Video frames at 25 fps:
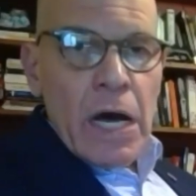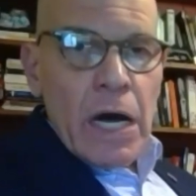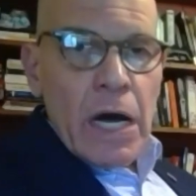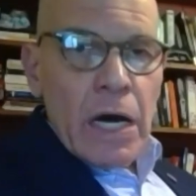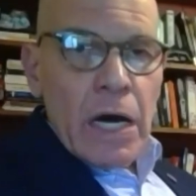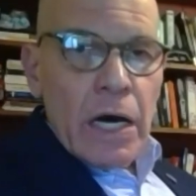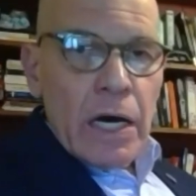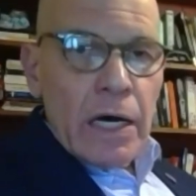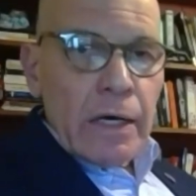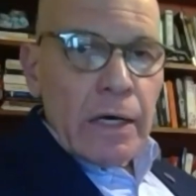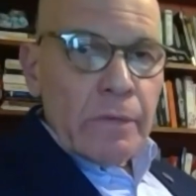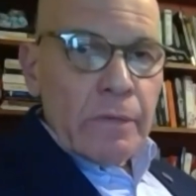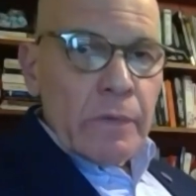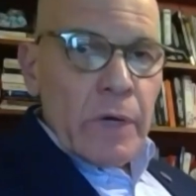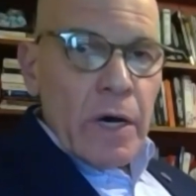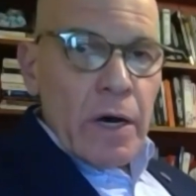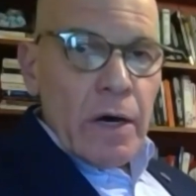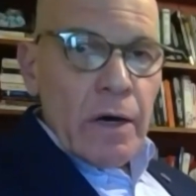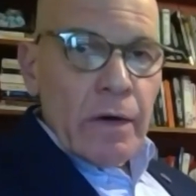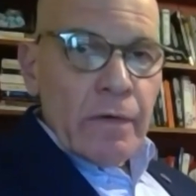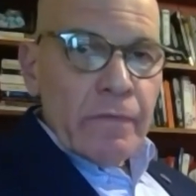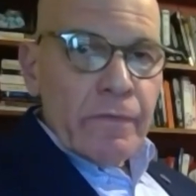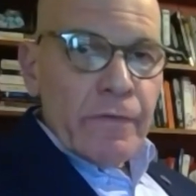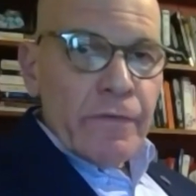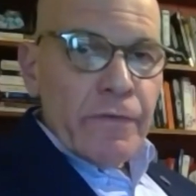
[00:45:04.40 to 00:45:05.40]

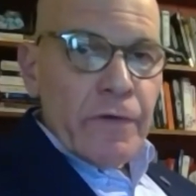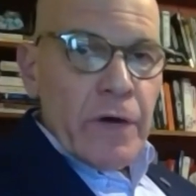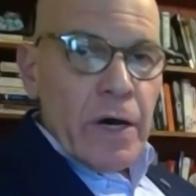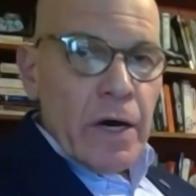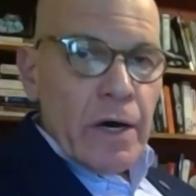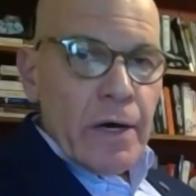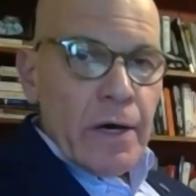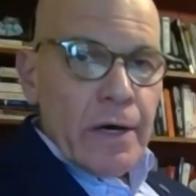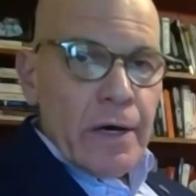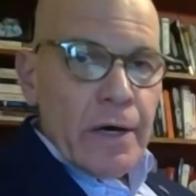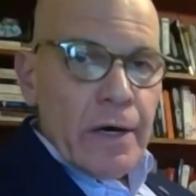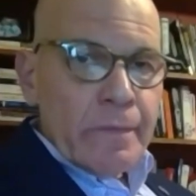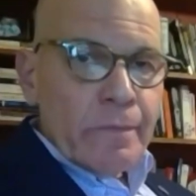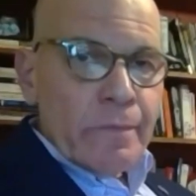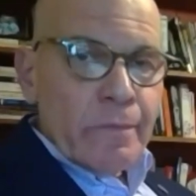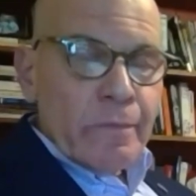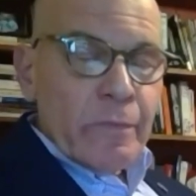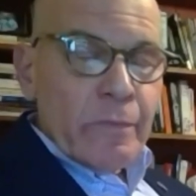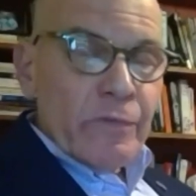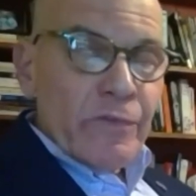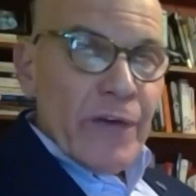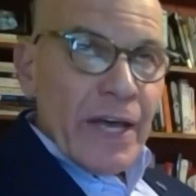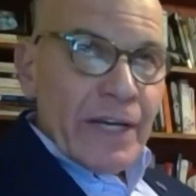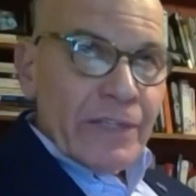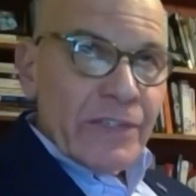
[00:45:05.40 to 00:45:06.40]
of
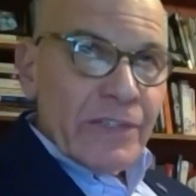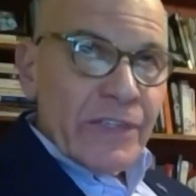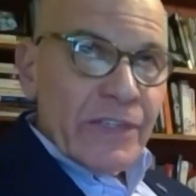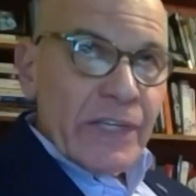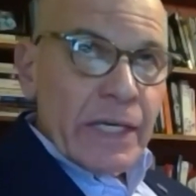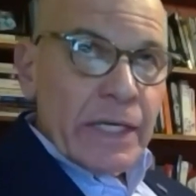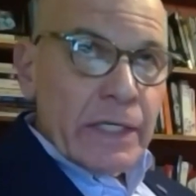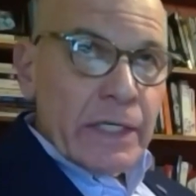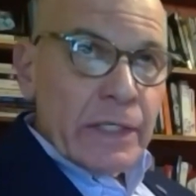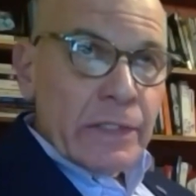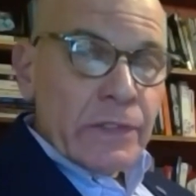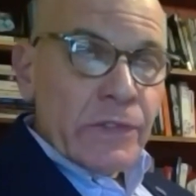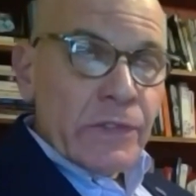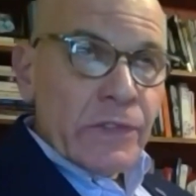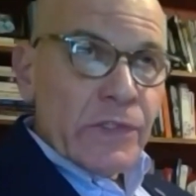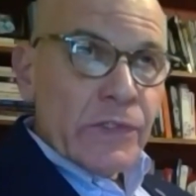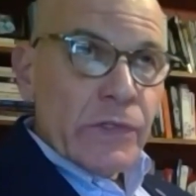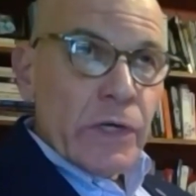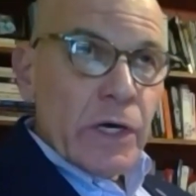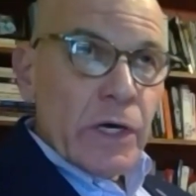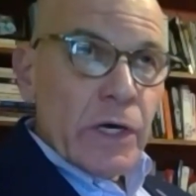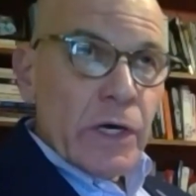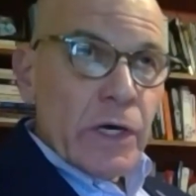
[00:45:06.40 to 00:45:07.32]
vaccines,